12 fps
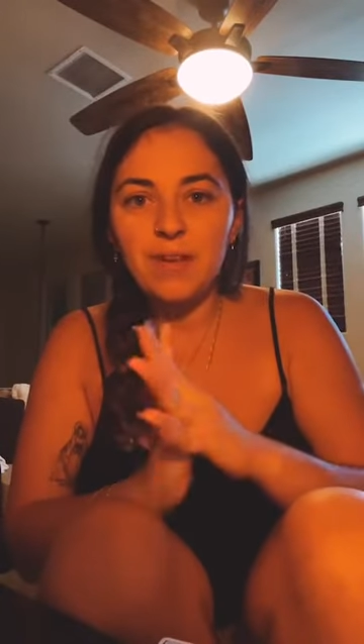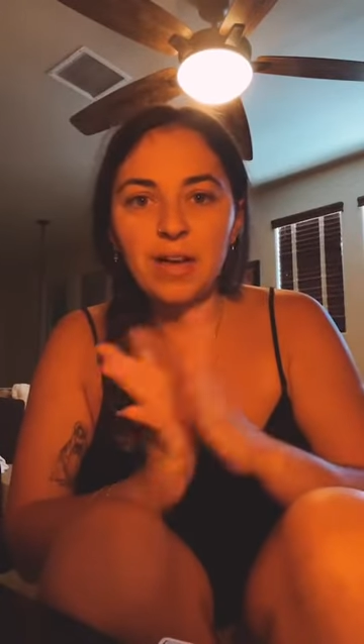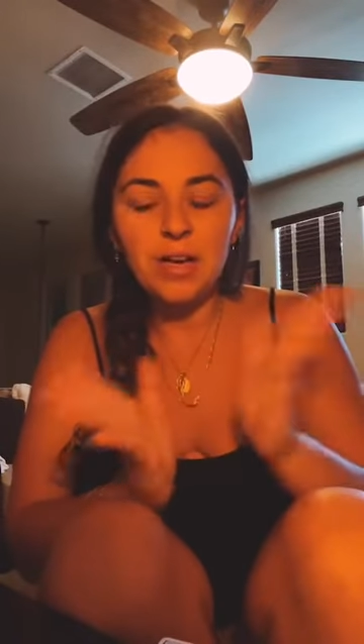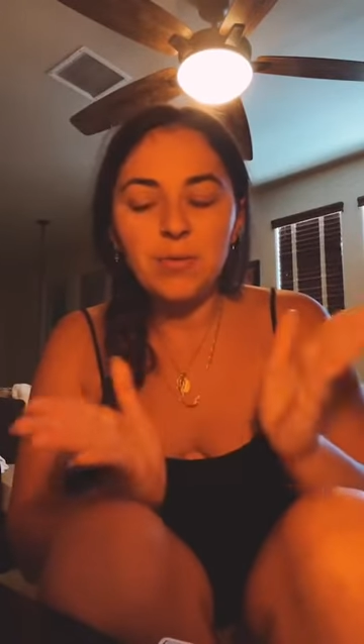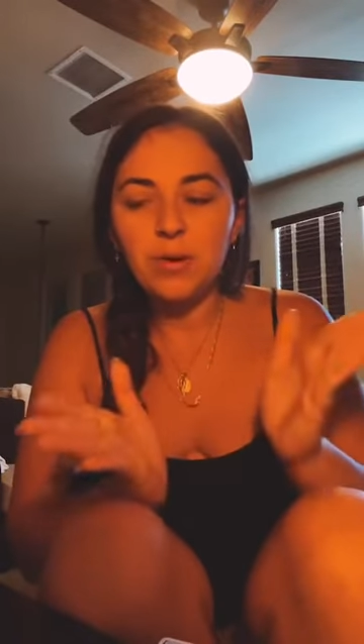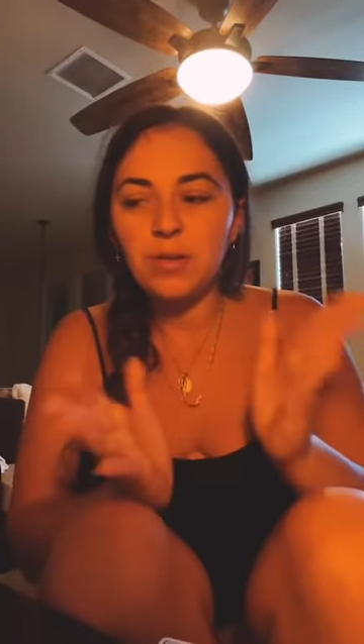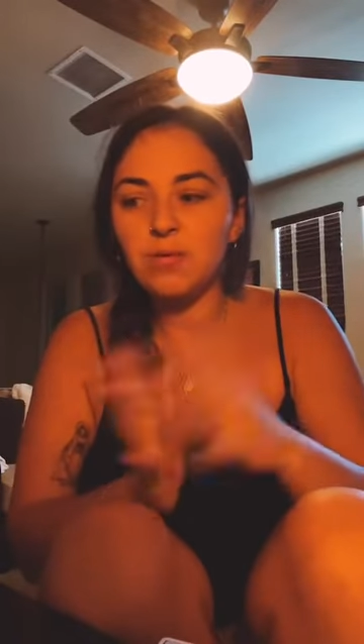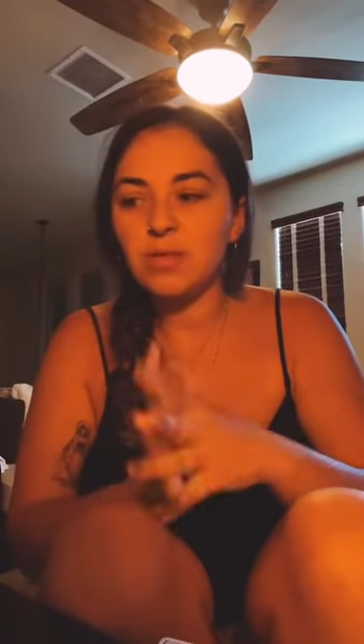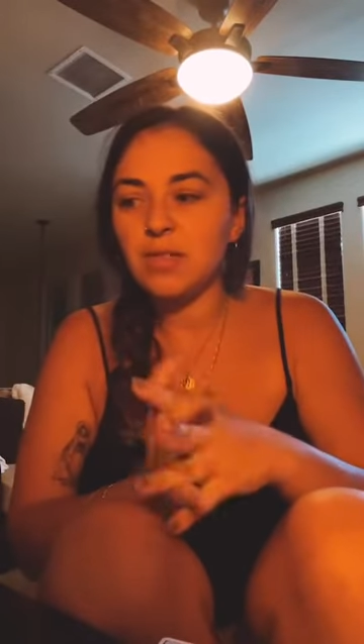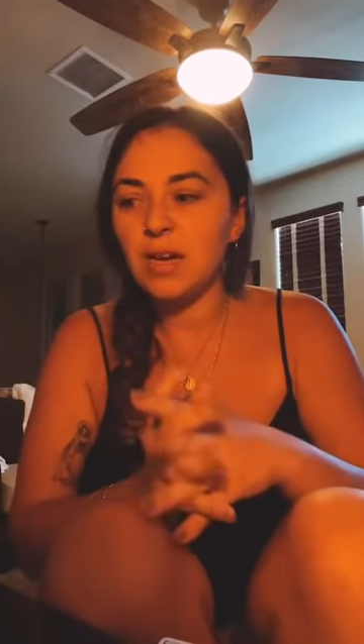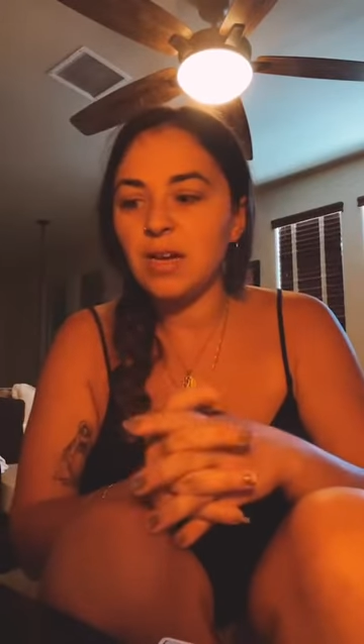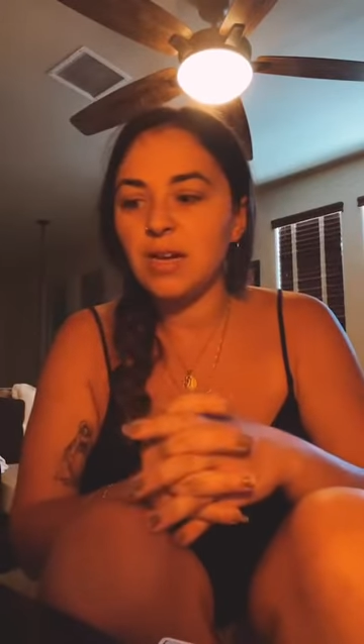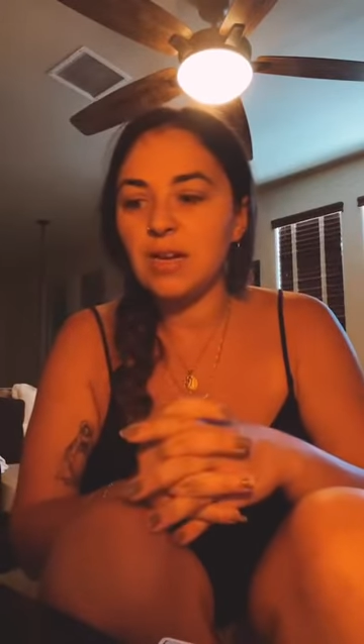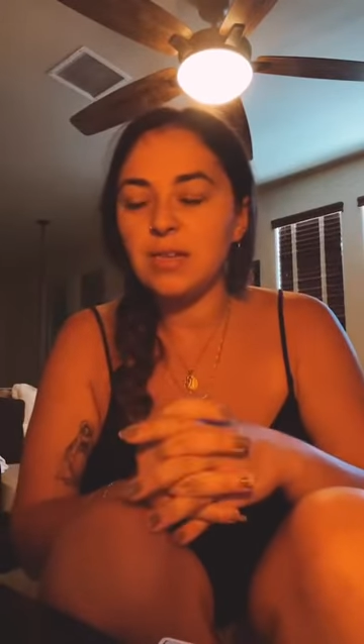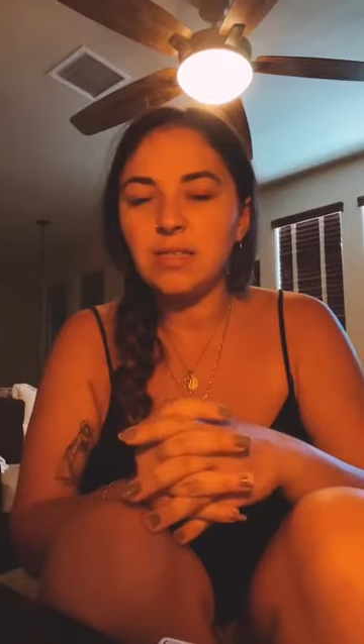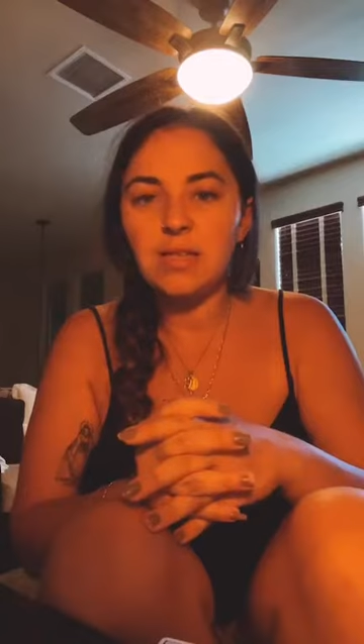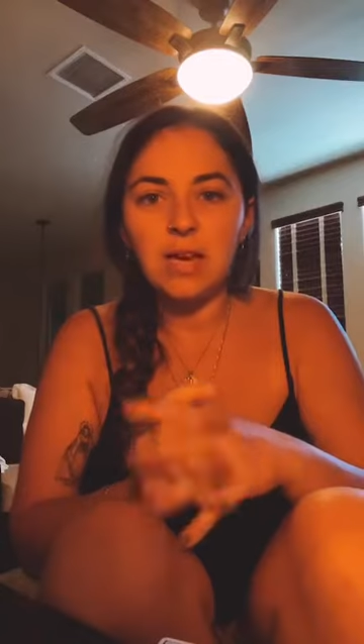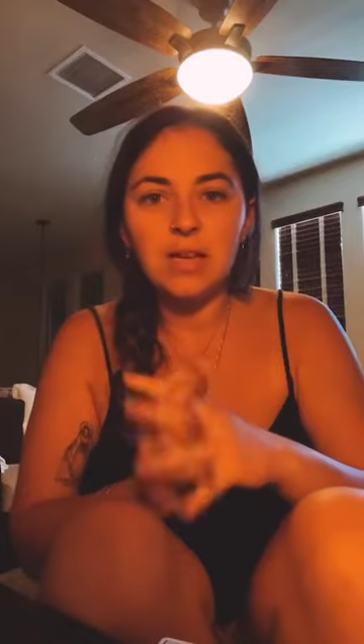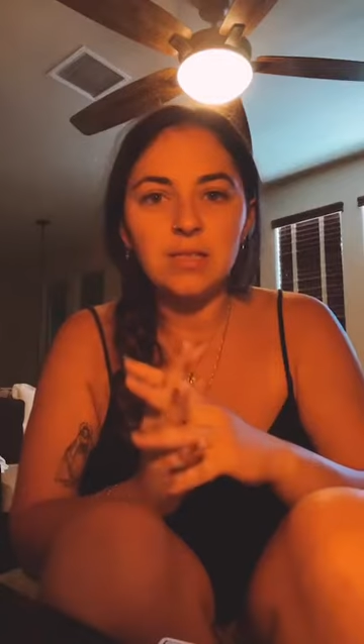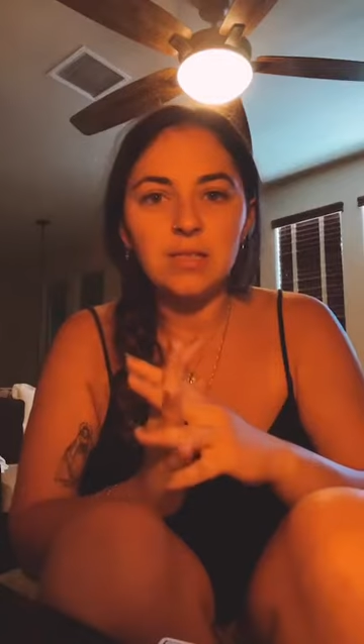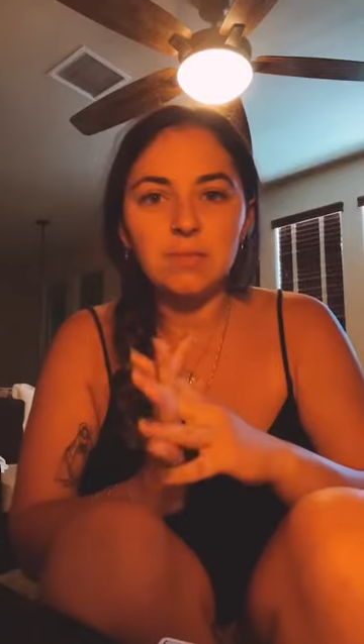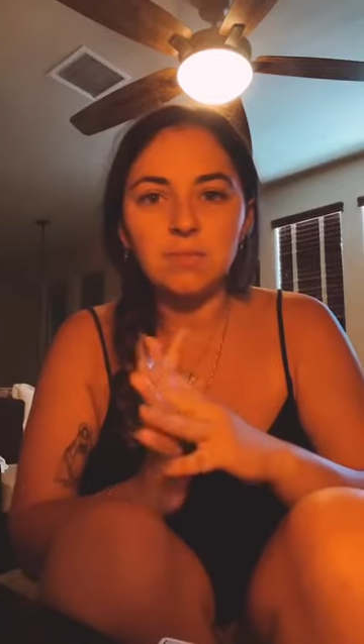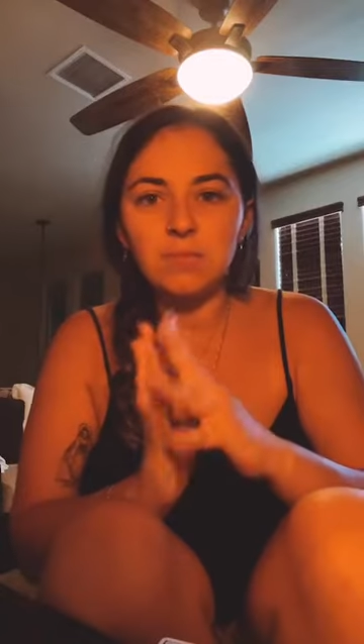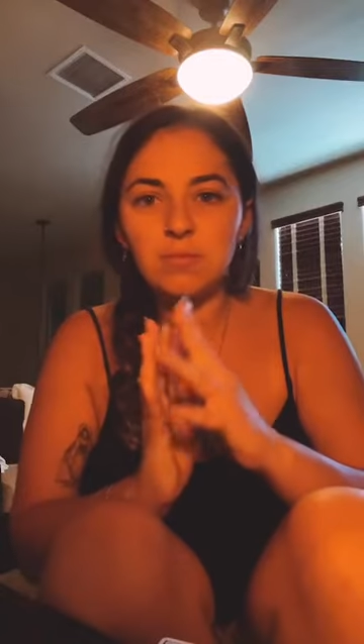Anyone who's done it has said
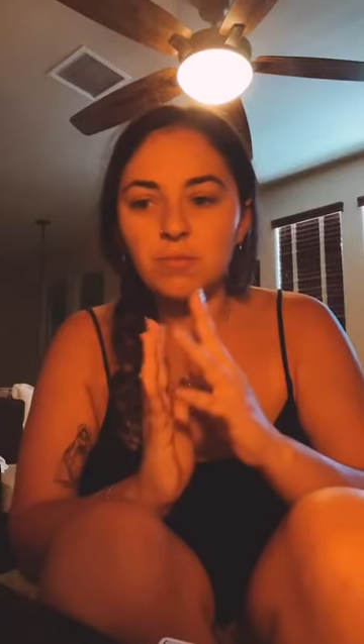it's